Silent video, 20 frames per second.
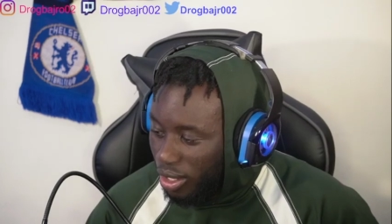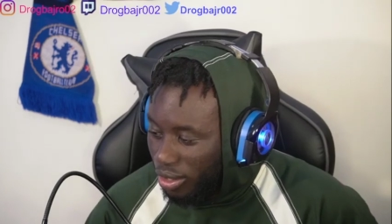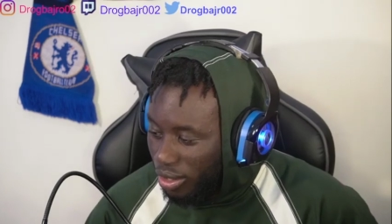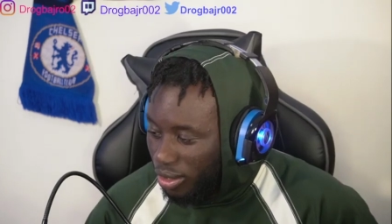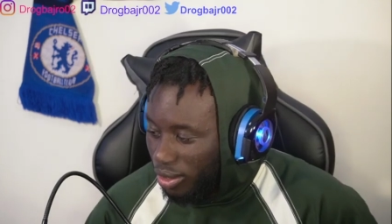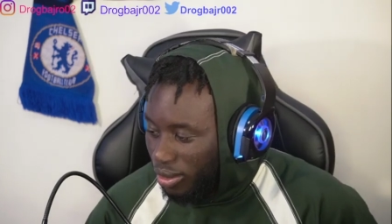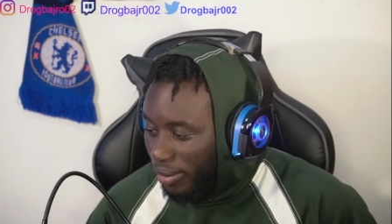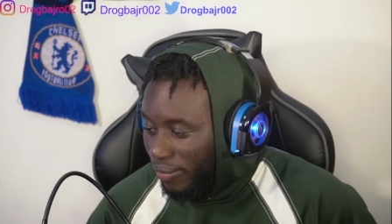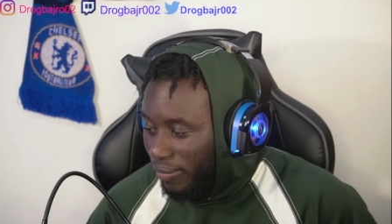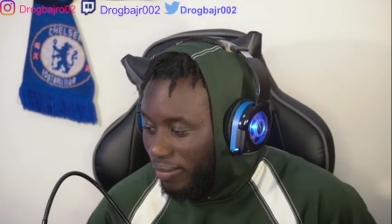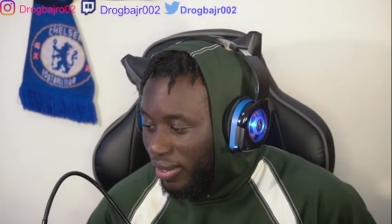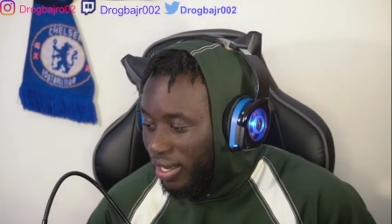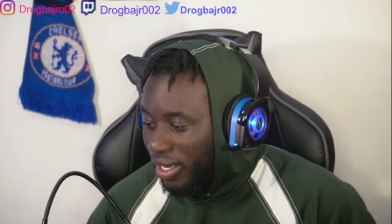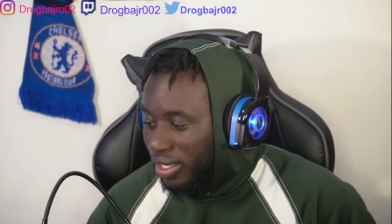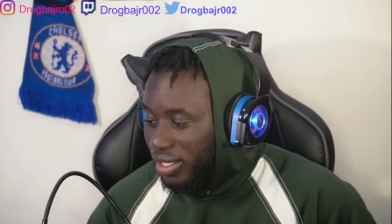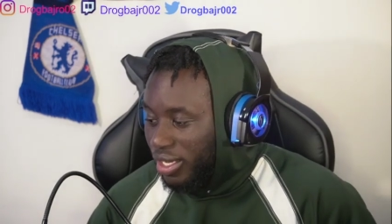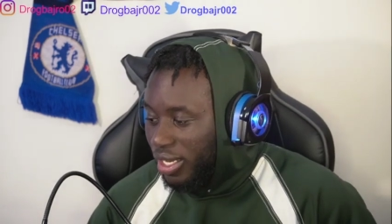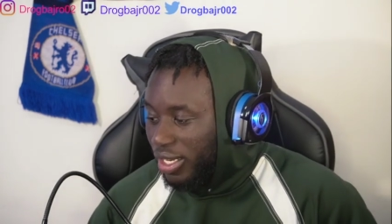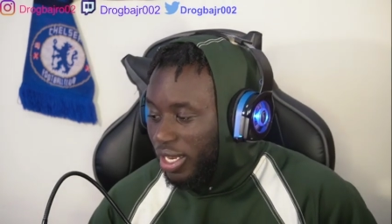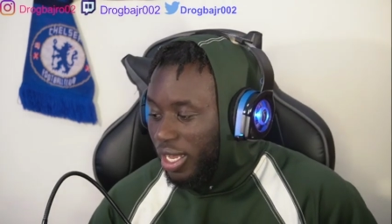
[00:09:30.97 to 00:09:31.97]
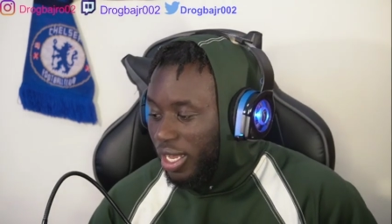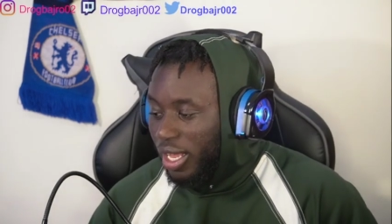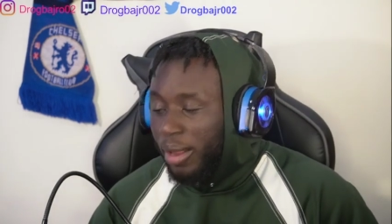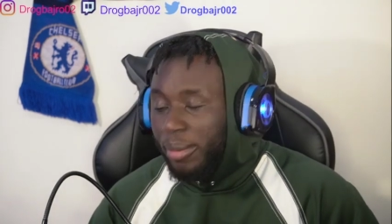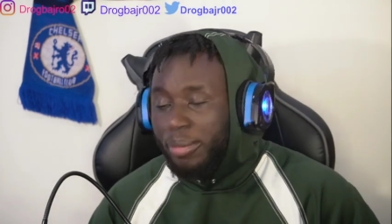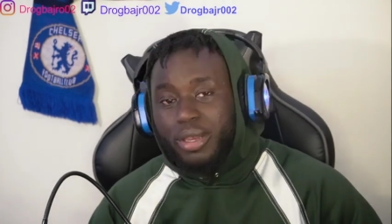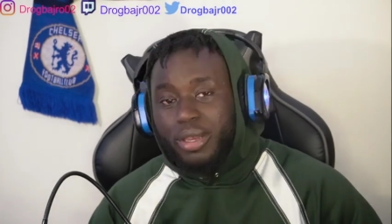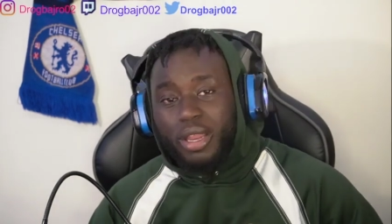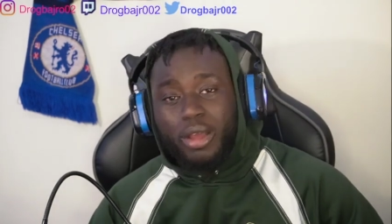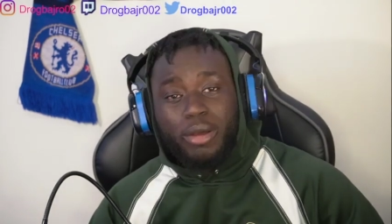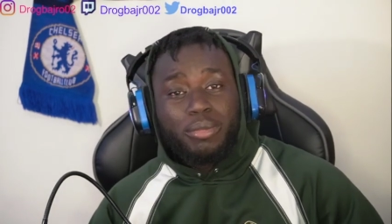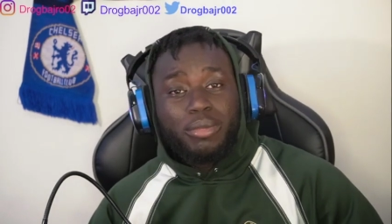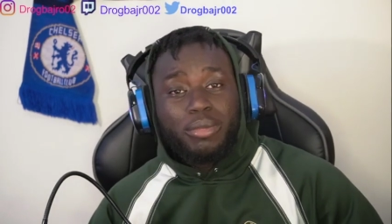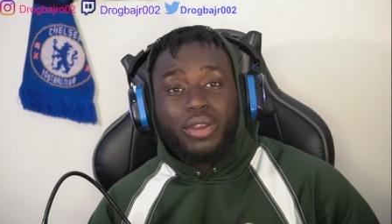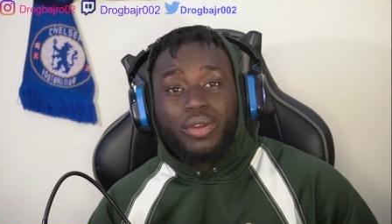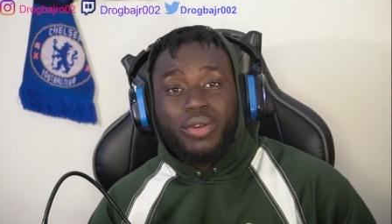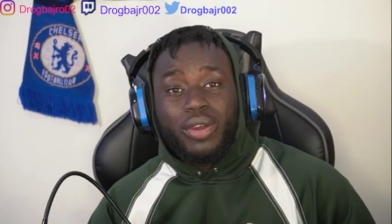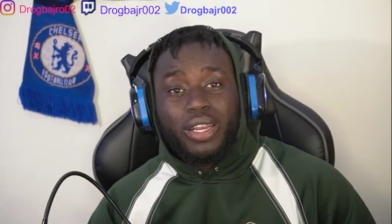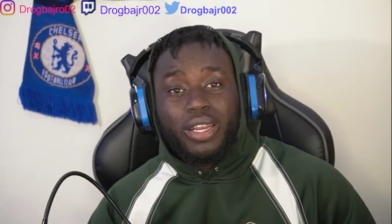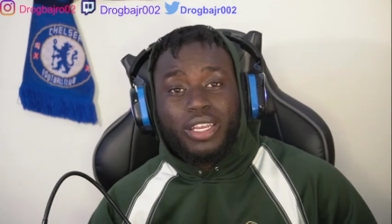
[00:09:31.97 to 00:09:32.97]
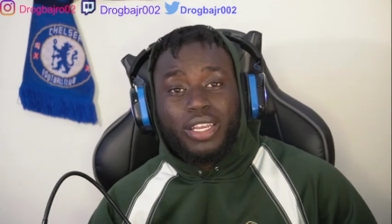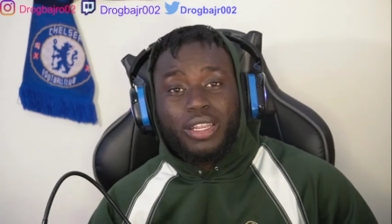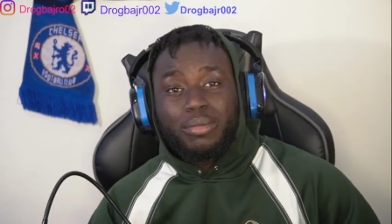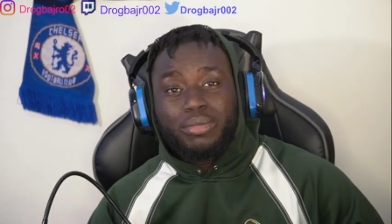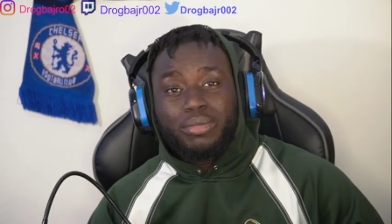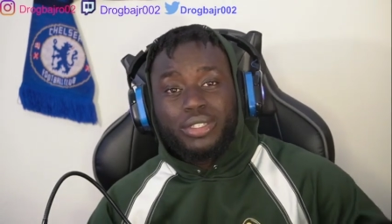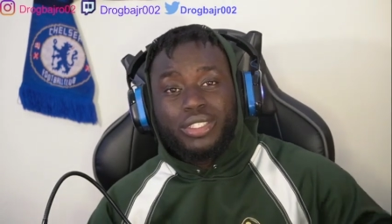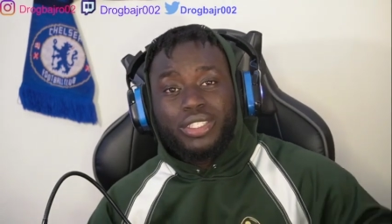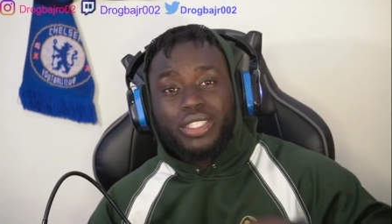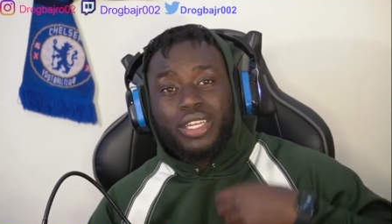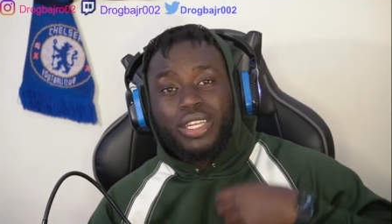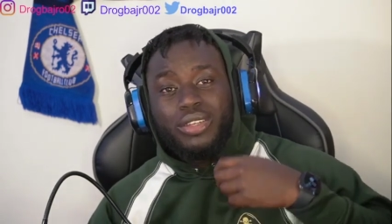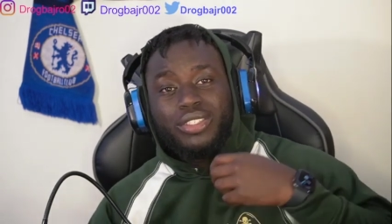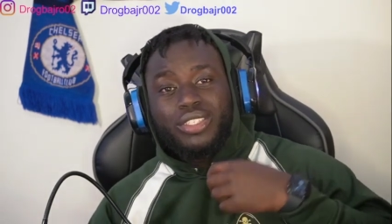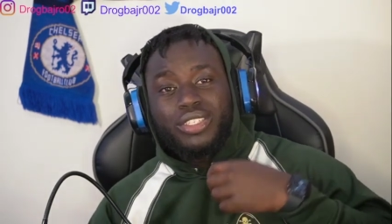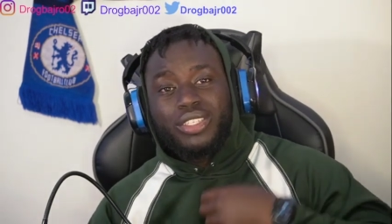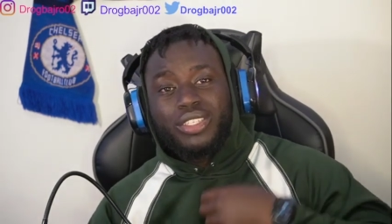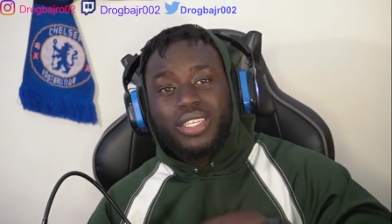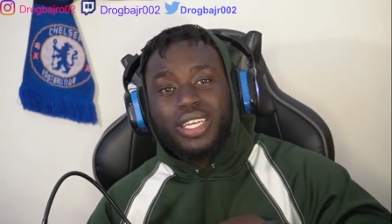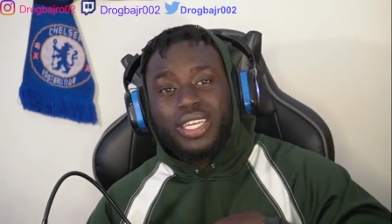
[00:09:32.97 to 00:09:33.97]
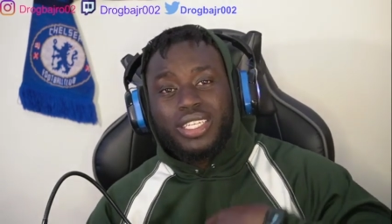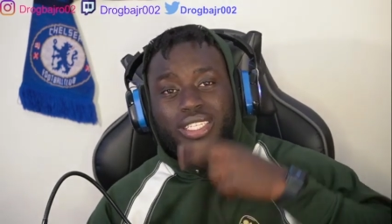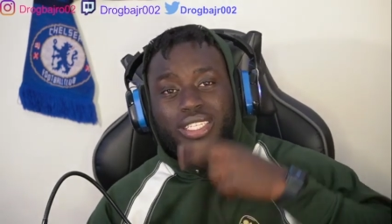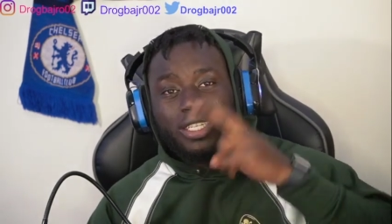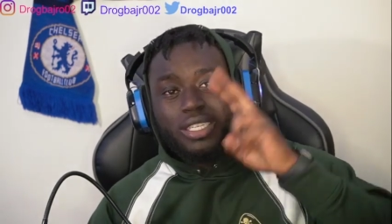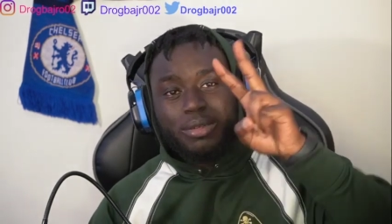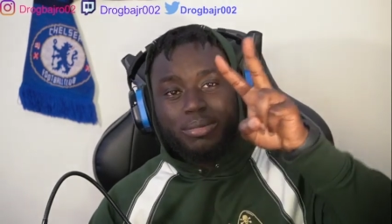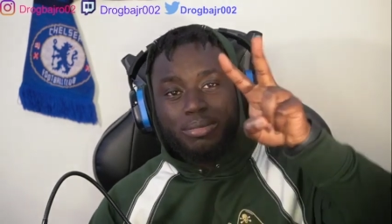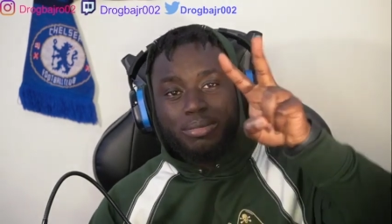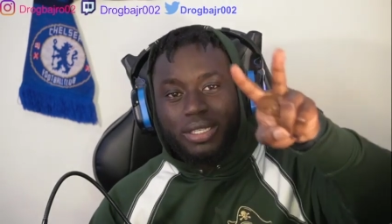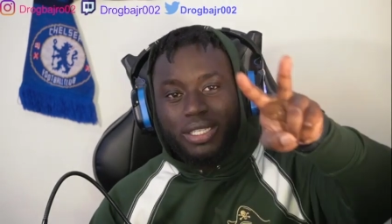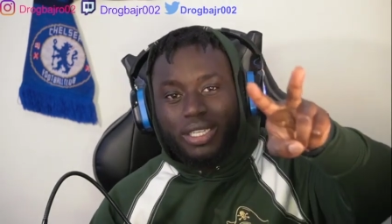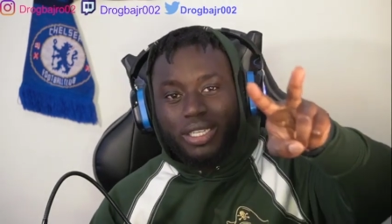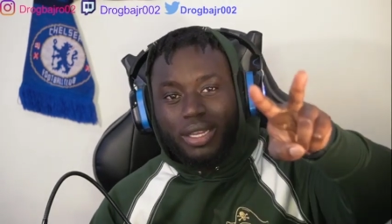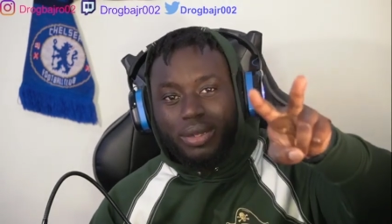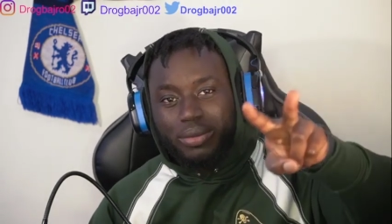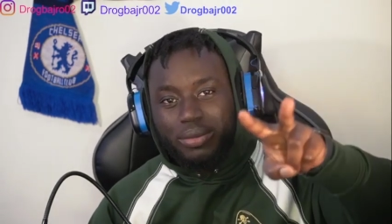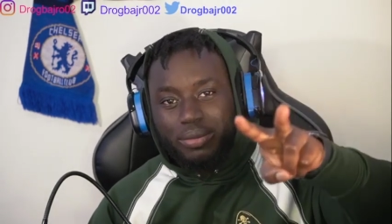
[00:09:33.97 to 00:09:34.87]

So if you guys can help, that would be greatly appreciated. I'll see you guys later. Peace out.